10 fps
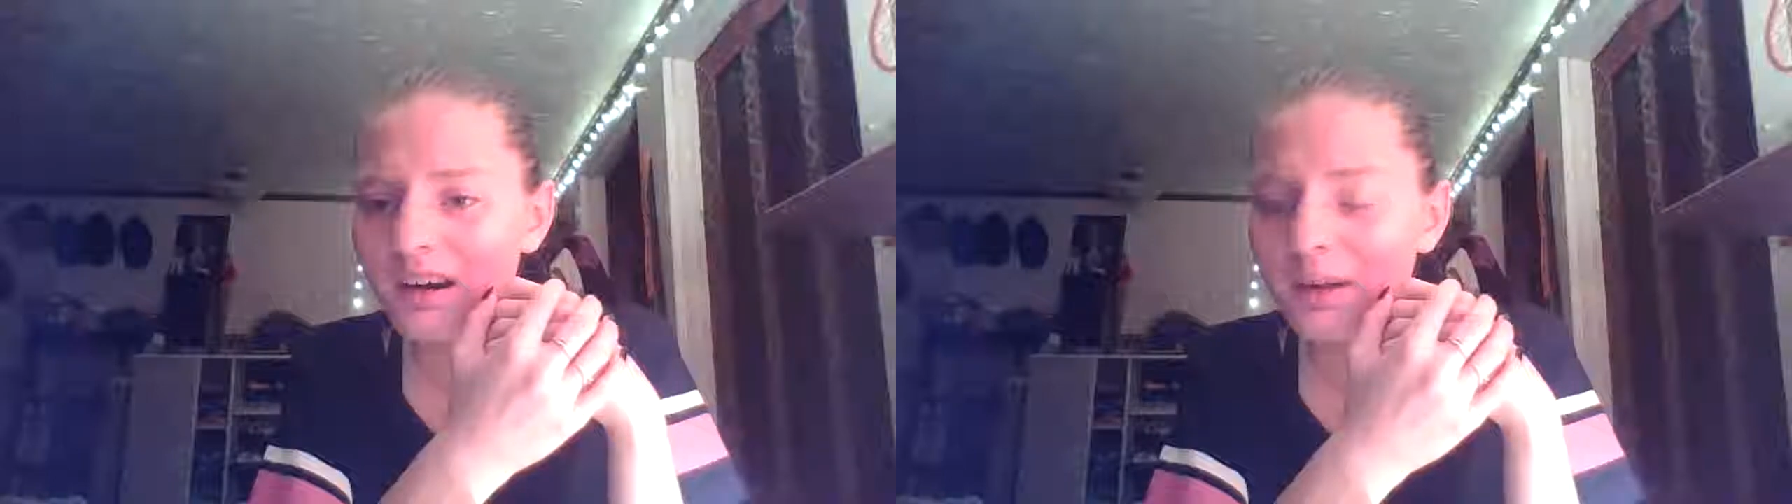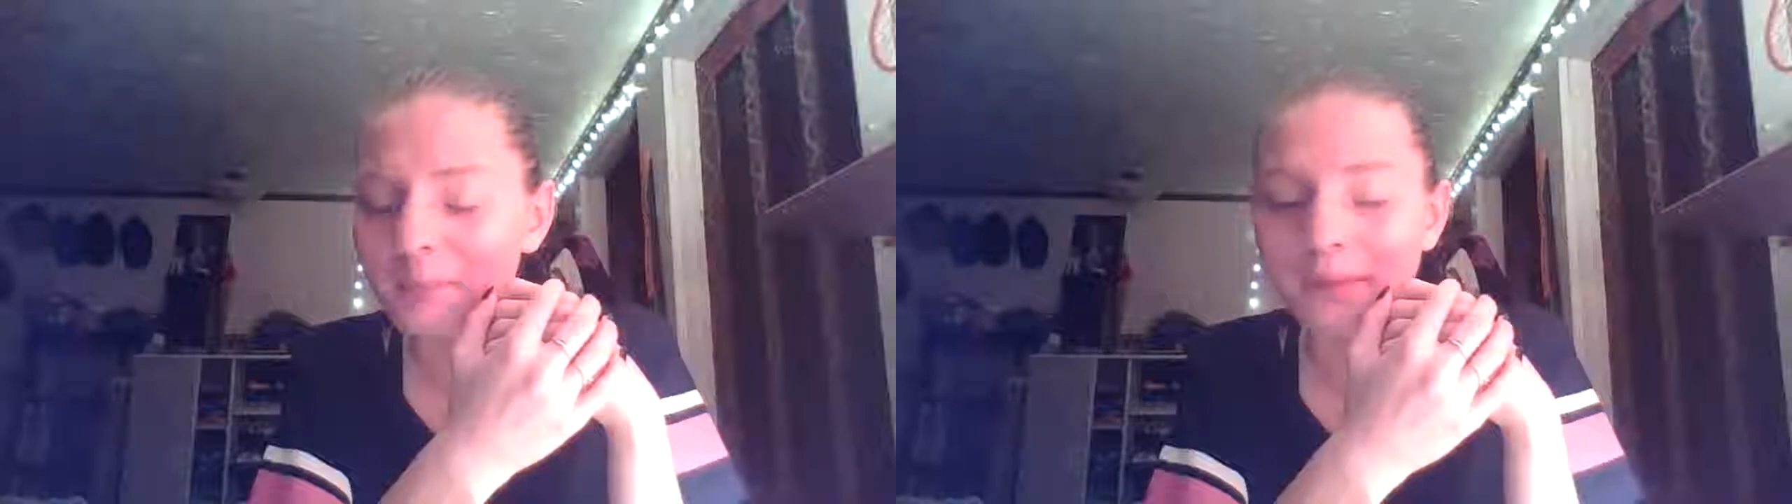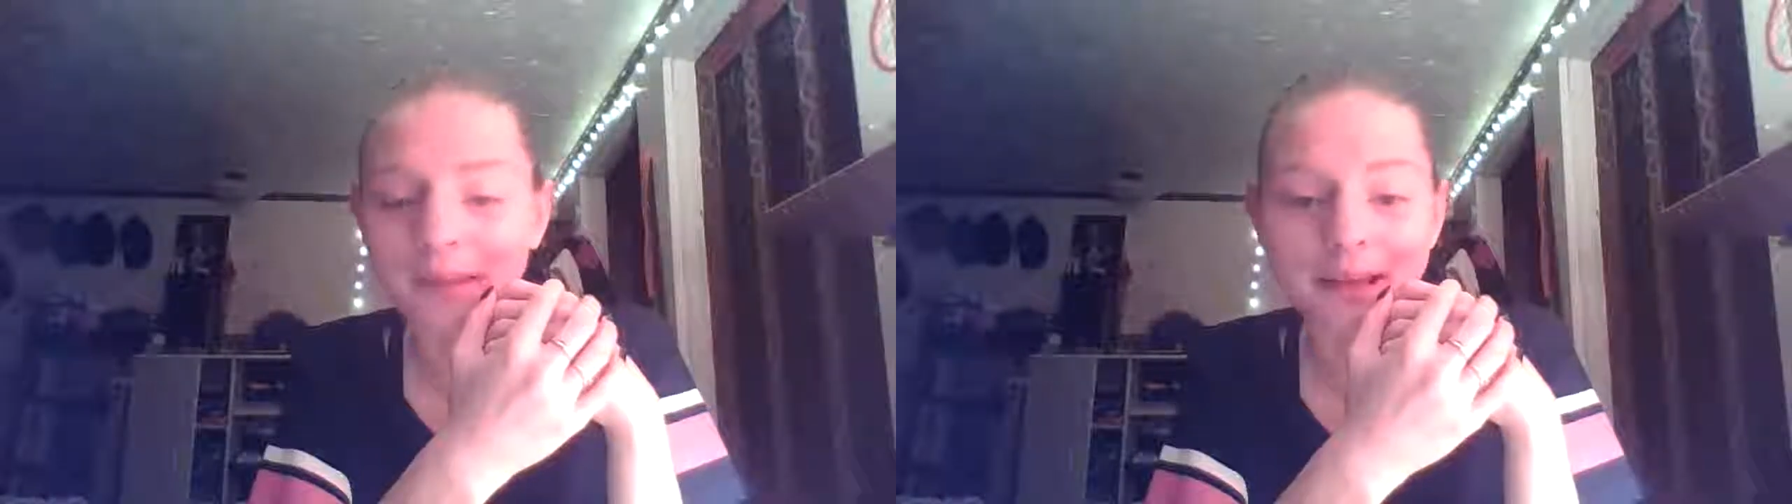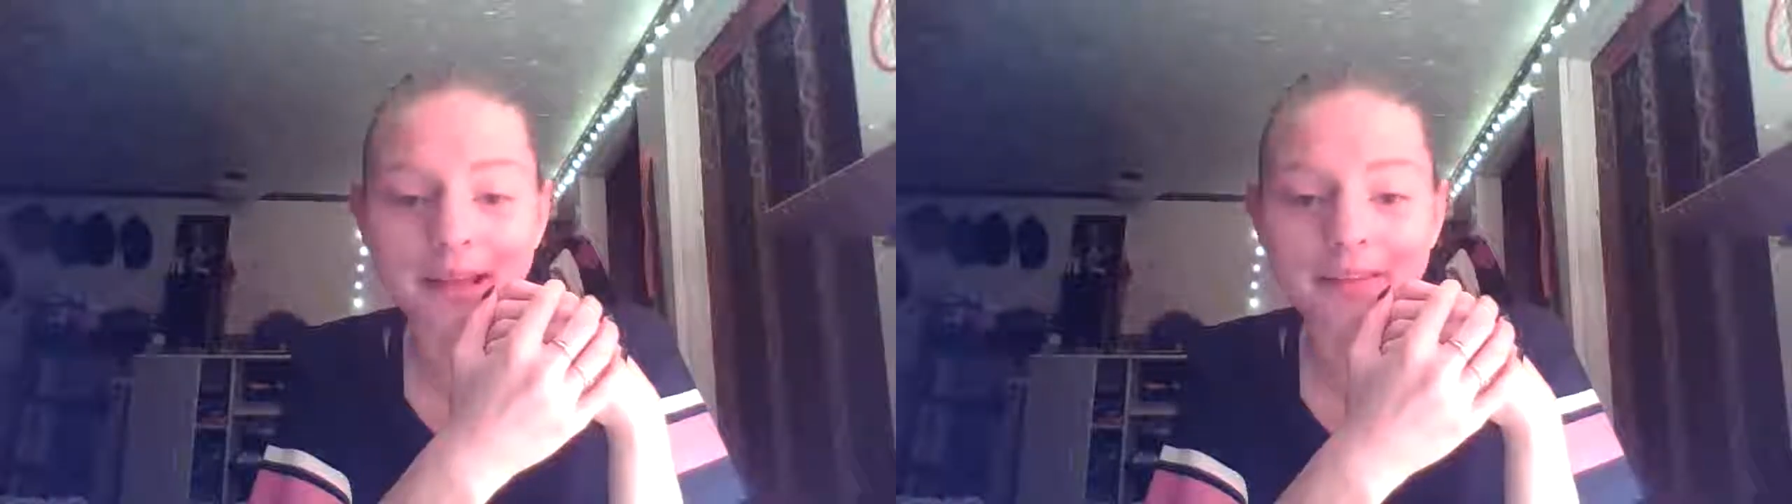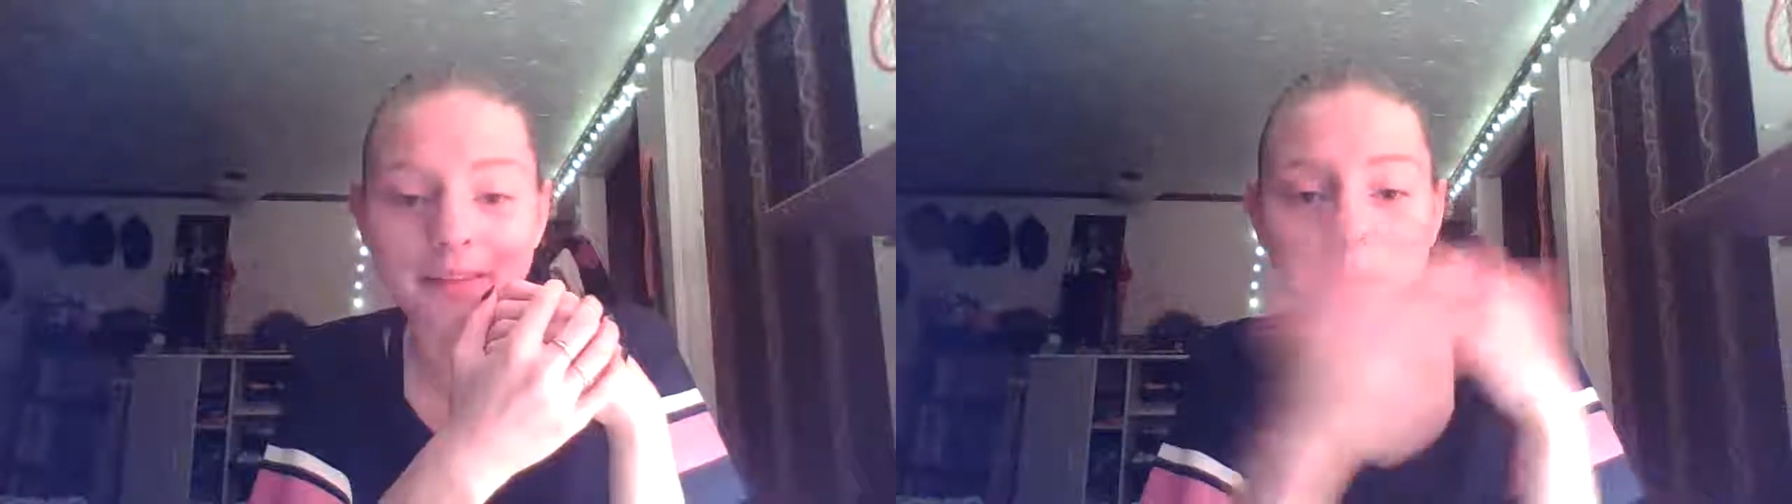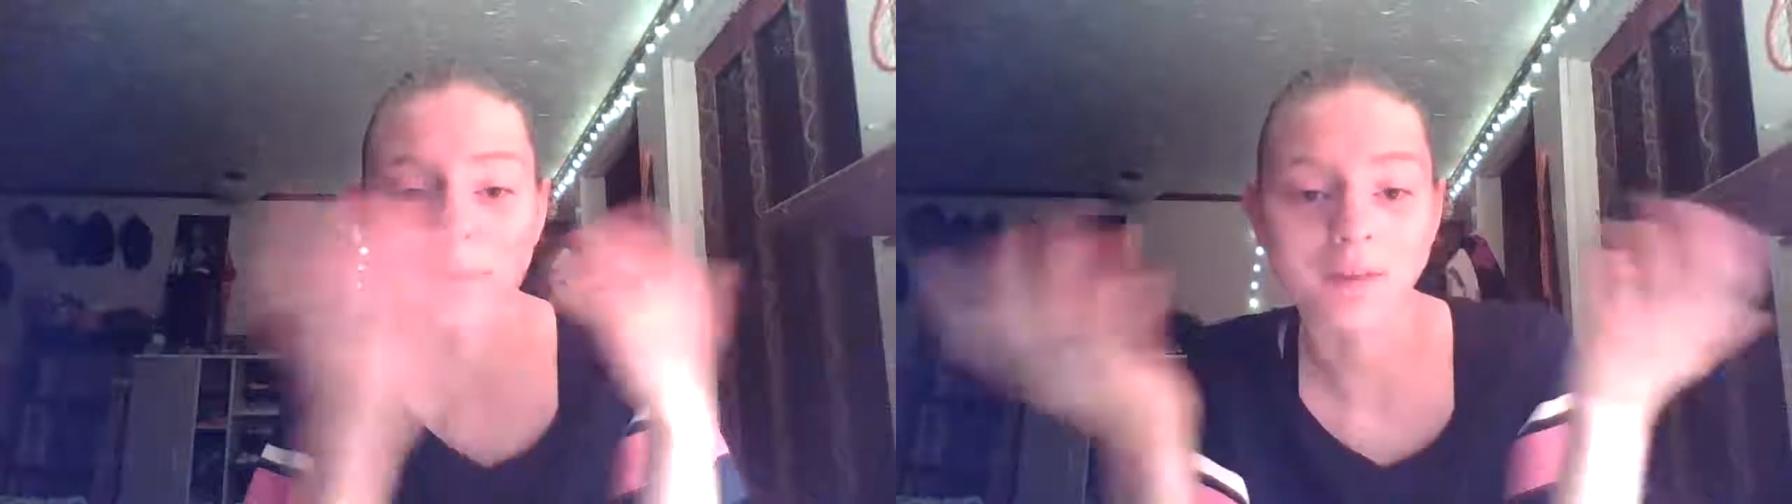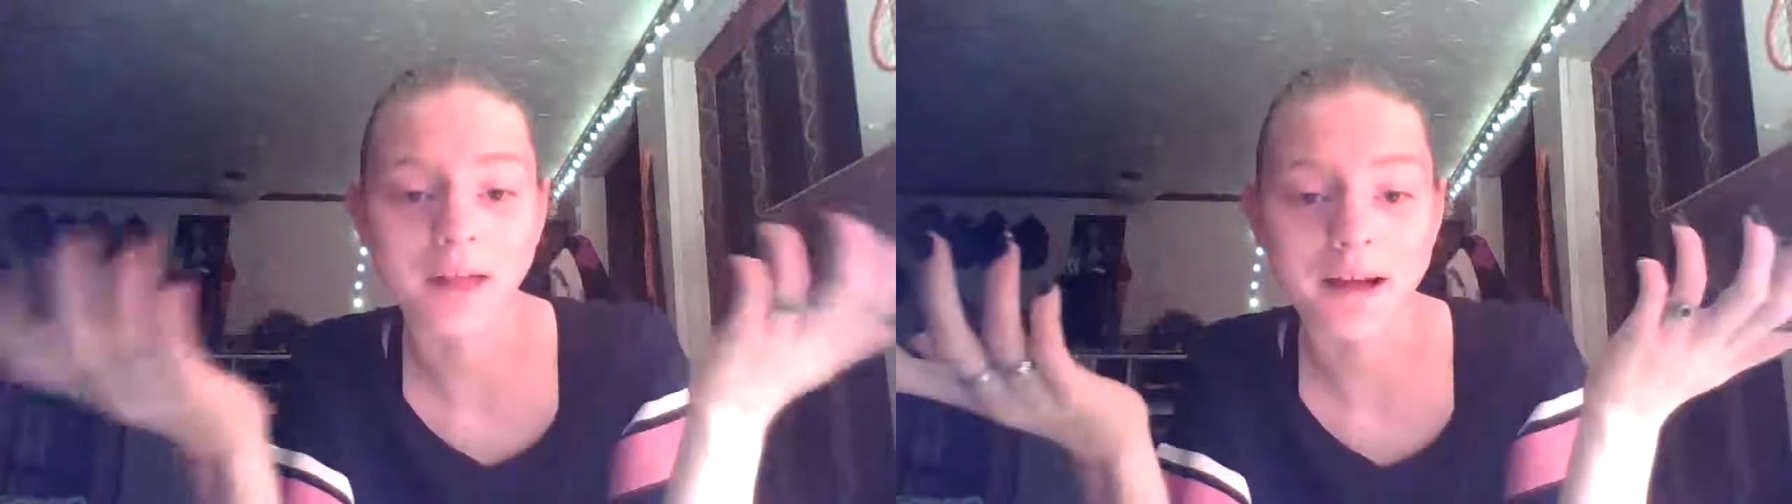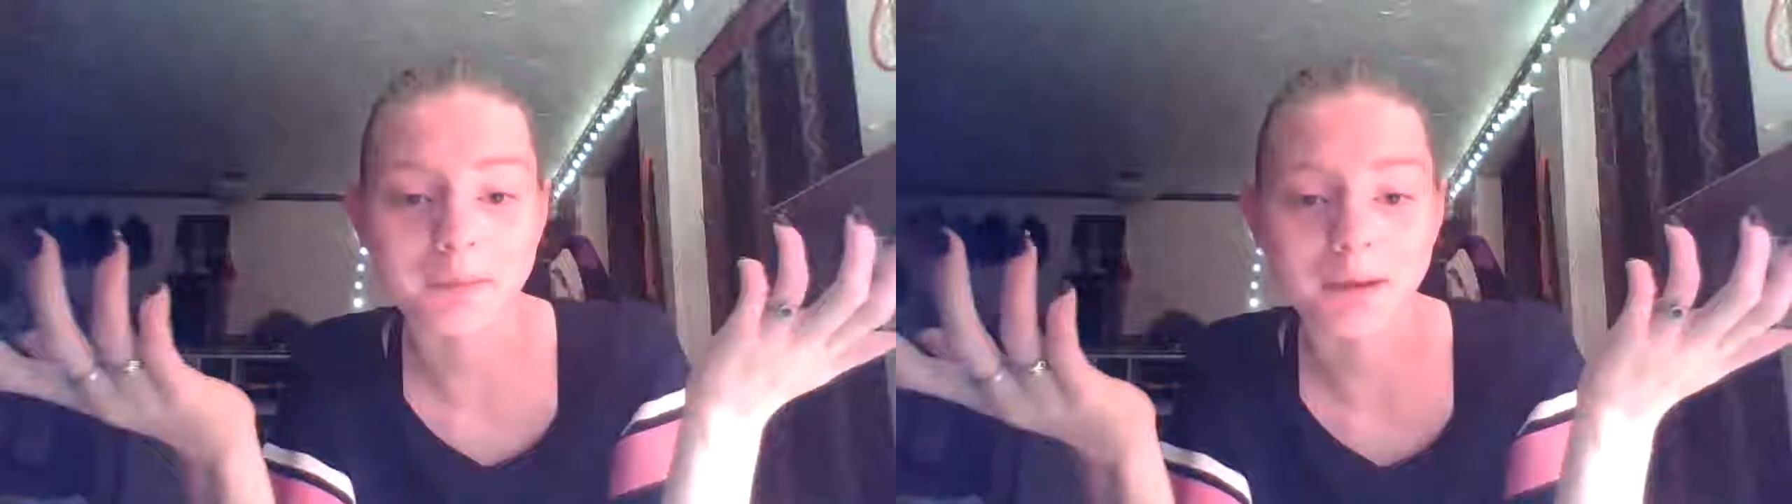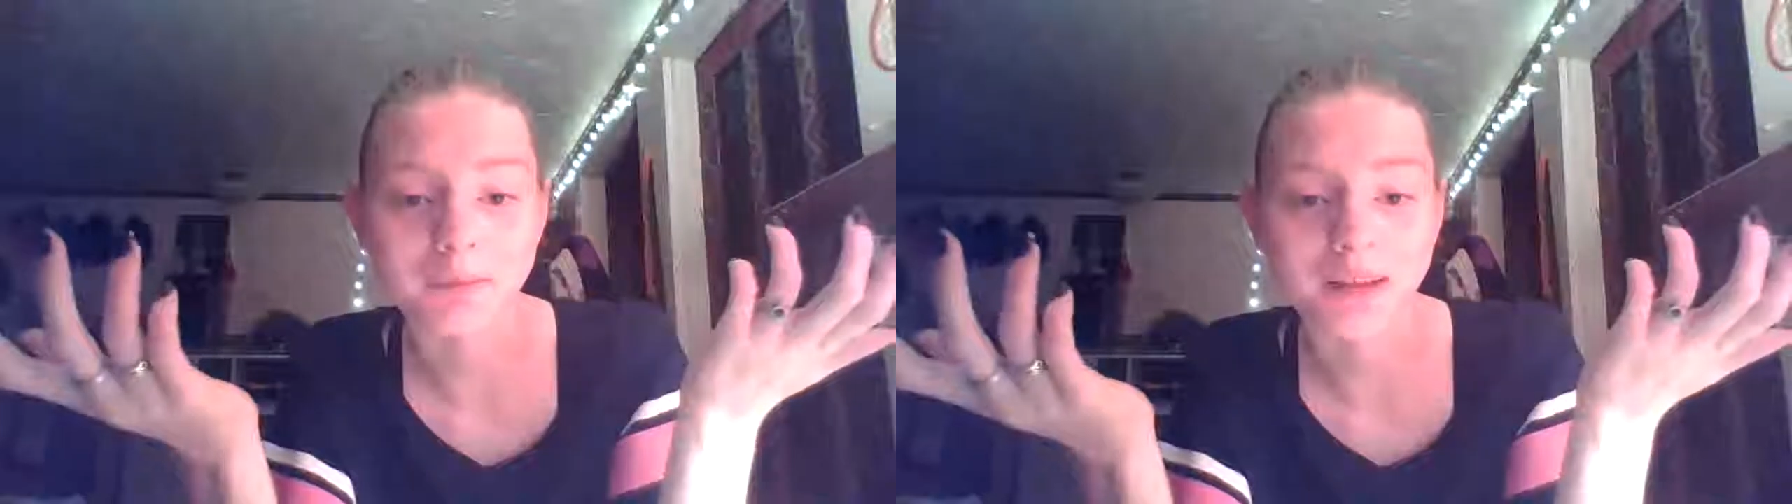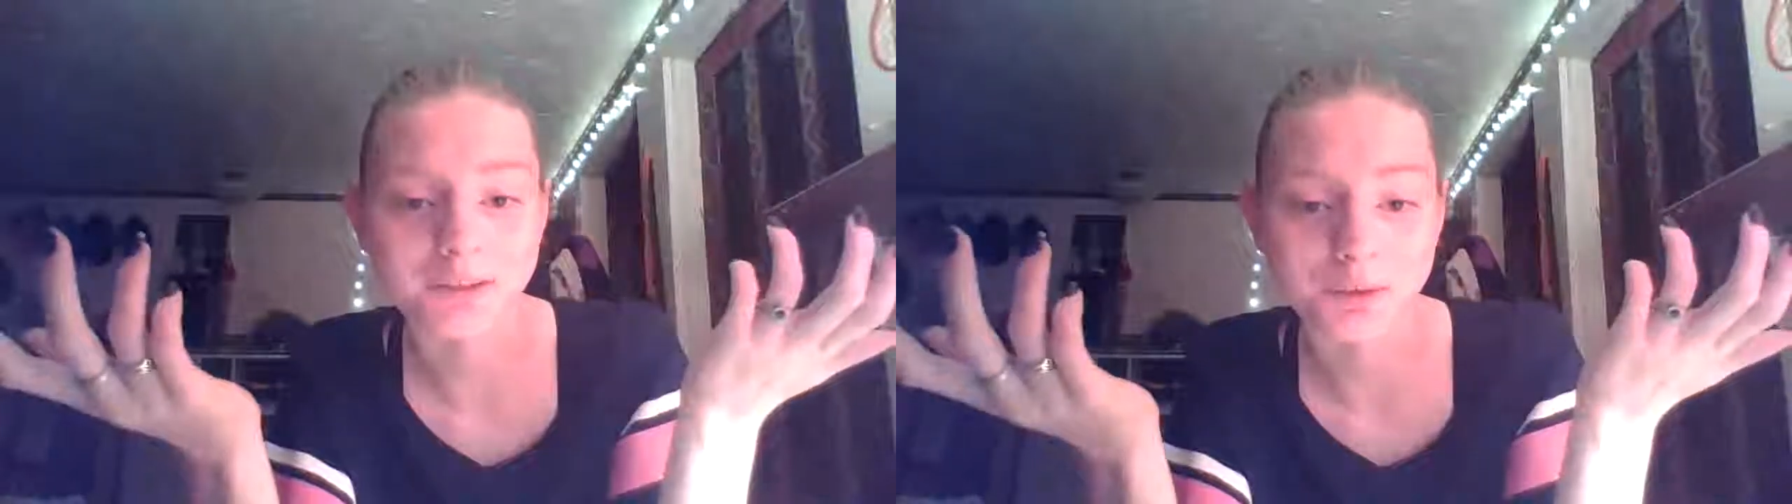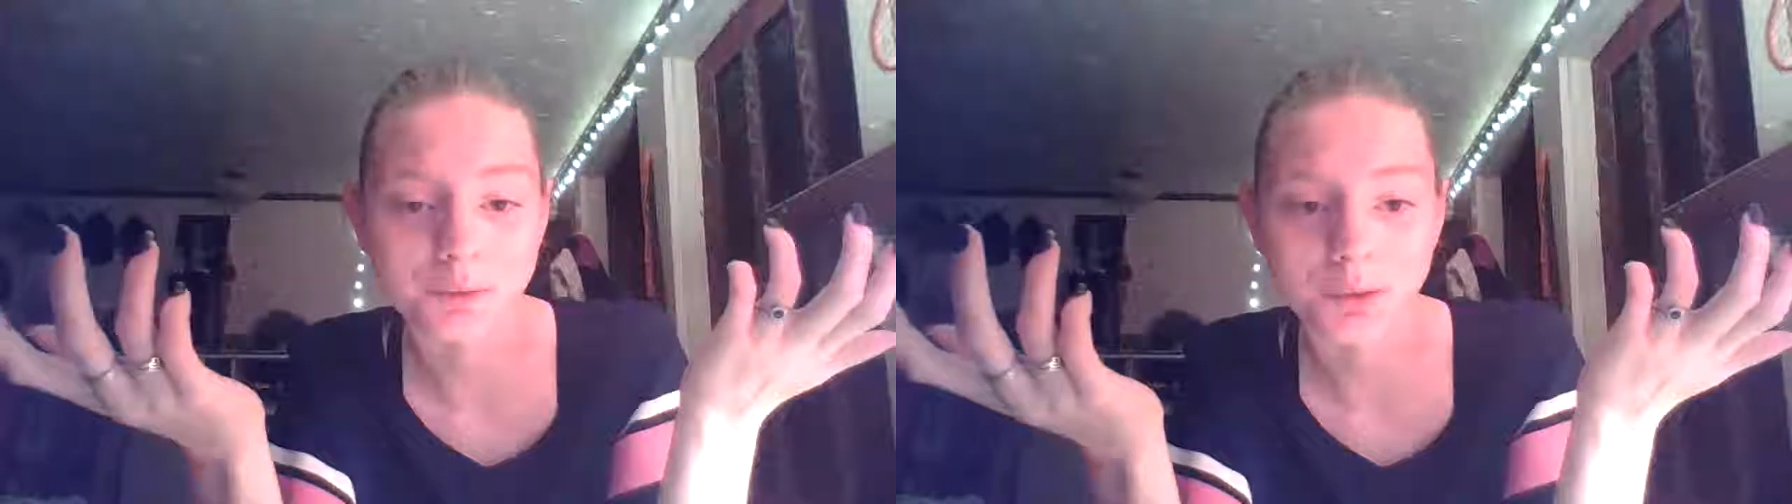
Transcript: But then again, they could be lying about that too,